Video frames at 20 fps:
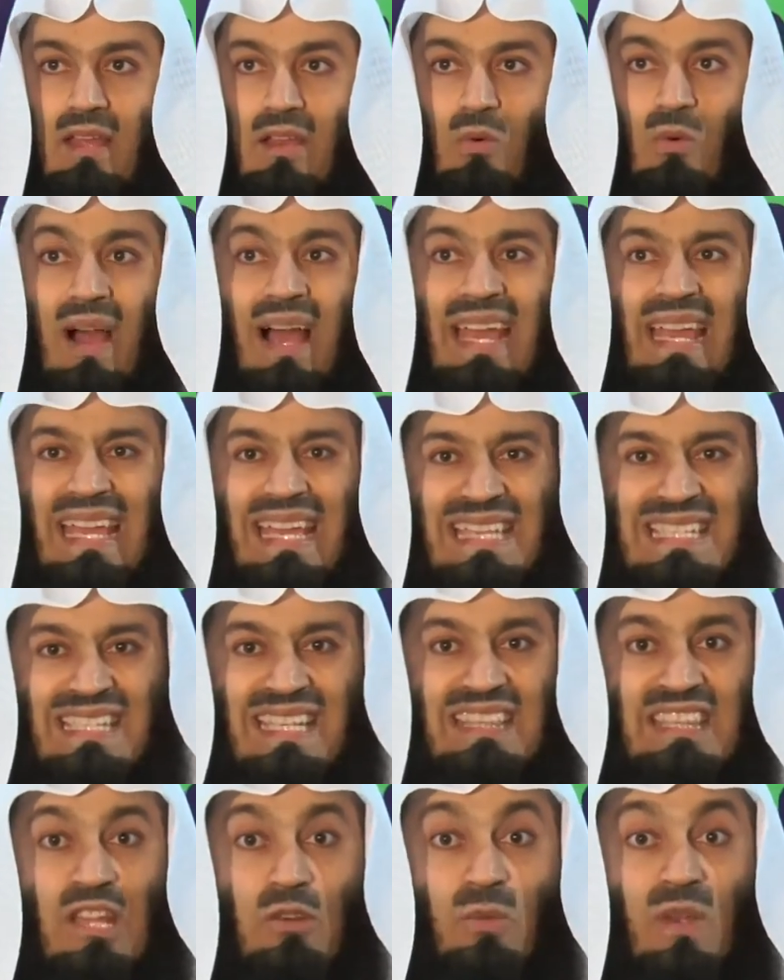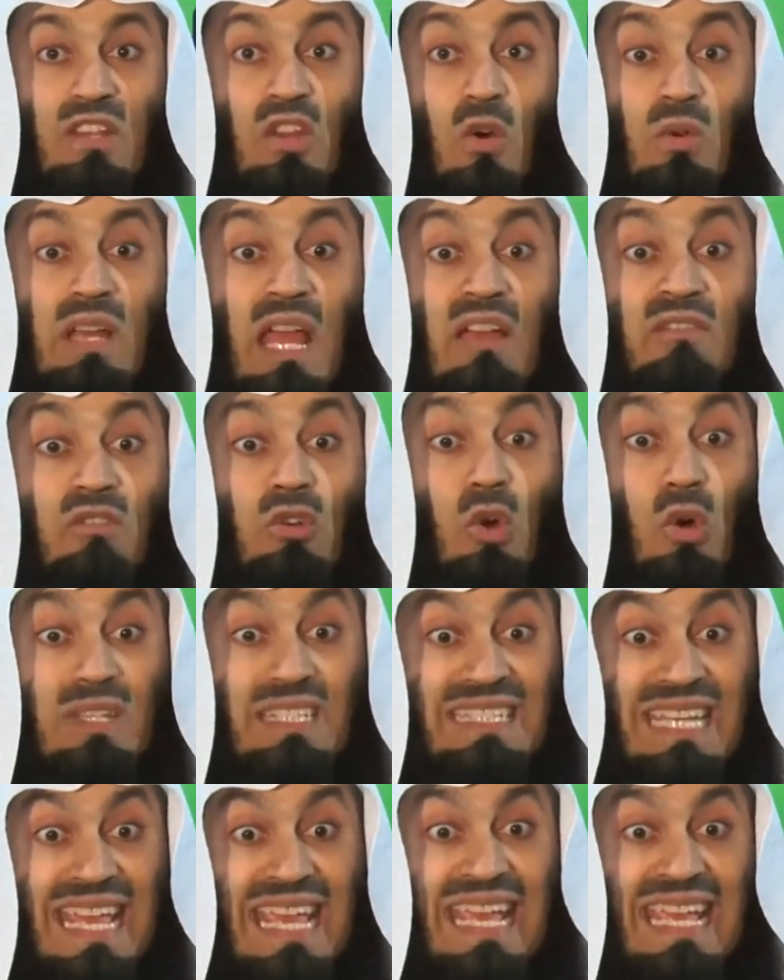Why is it that we don't have
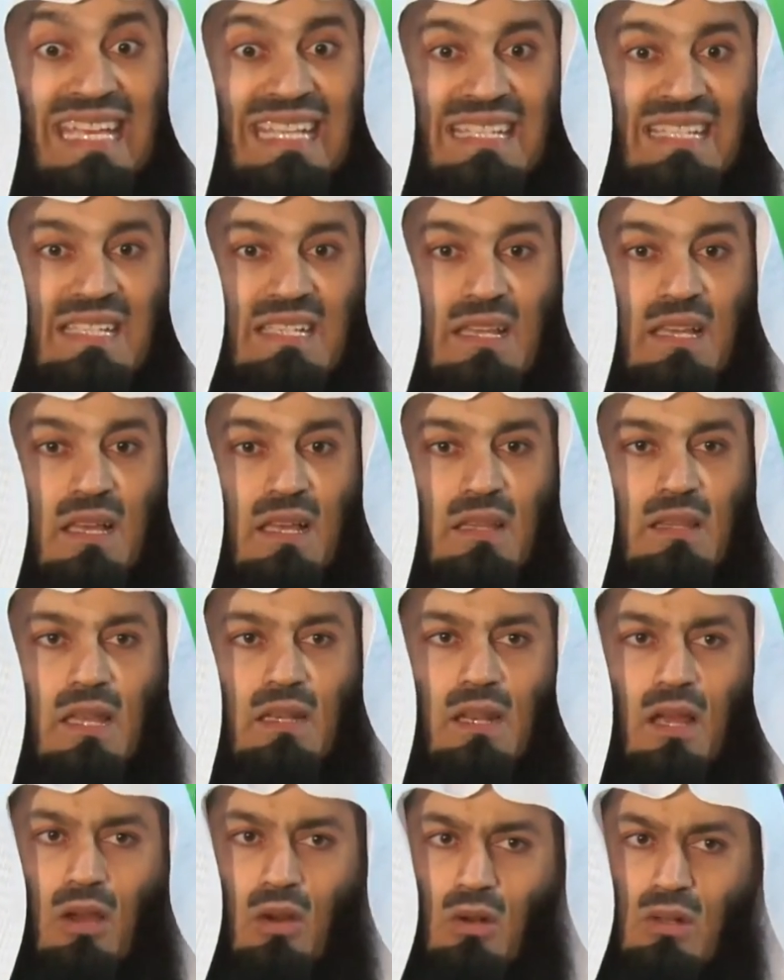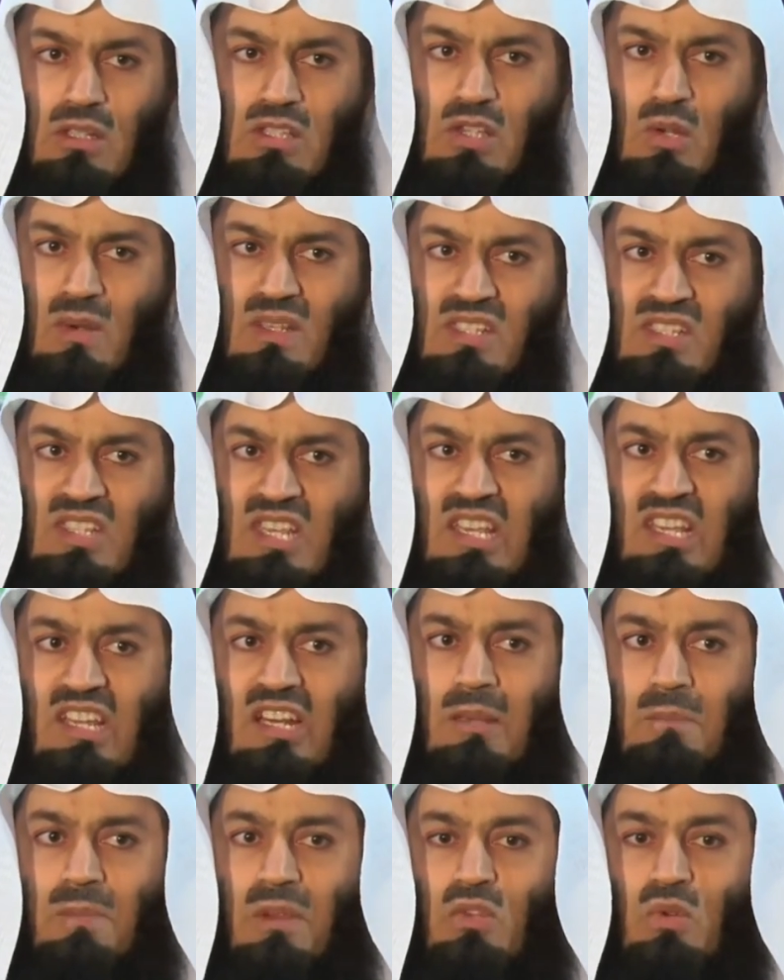good deeds that are also a
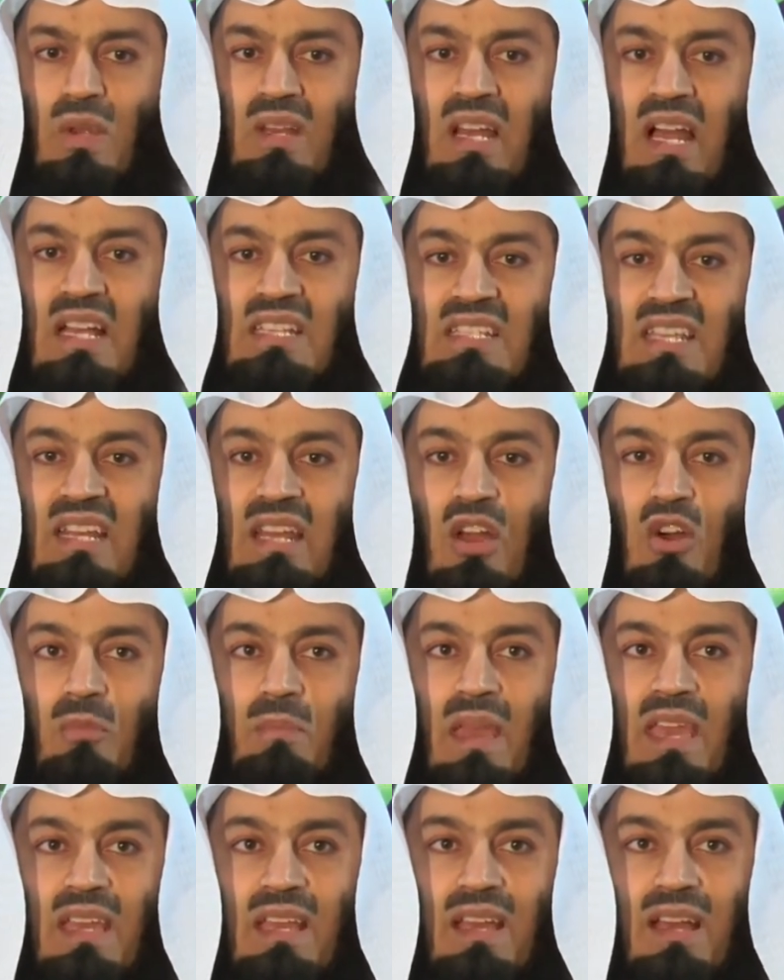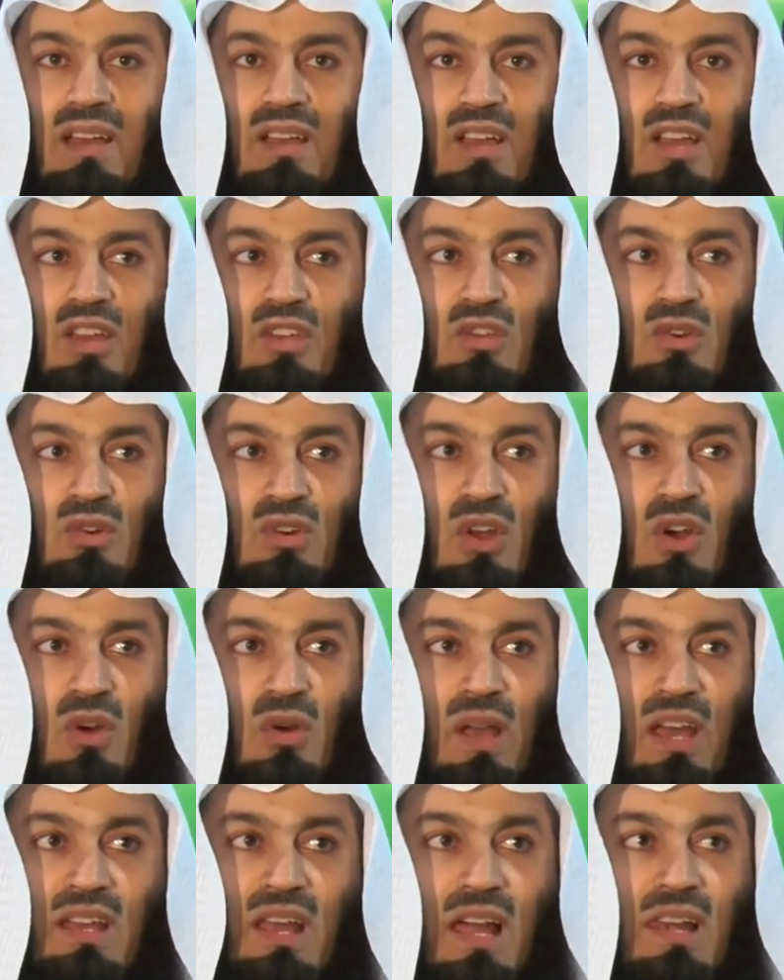secret between us and our maker? You
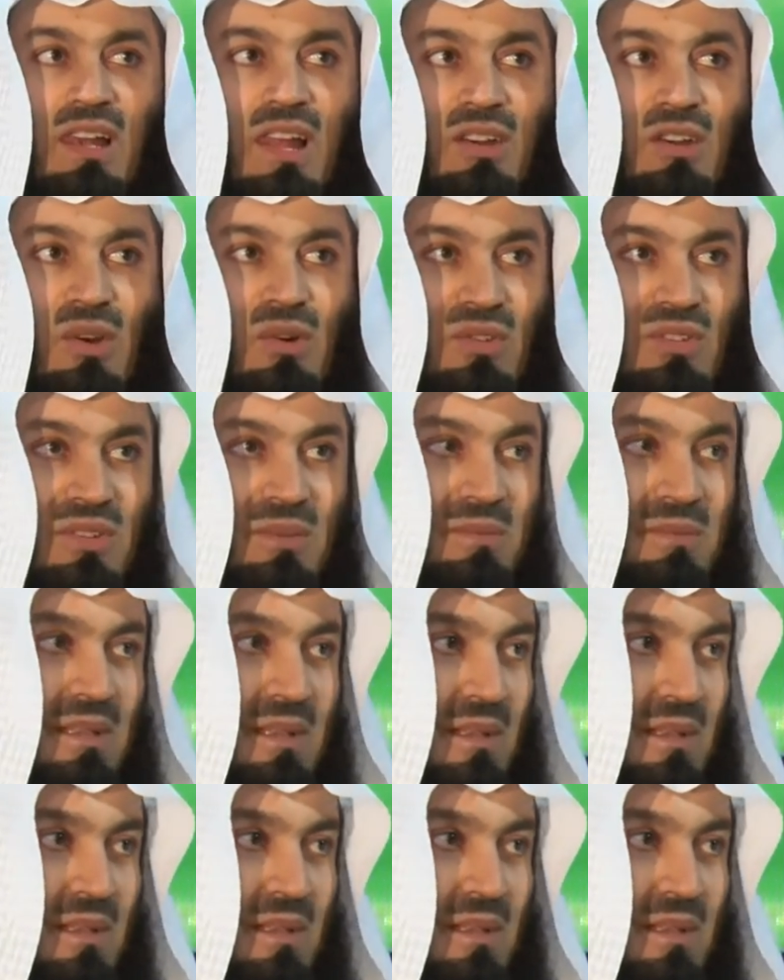know and Allah knows.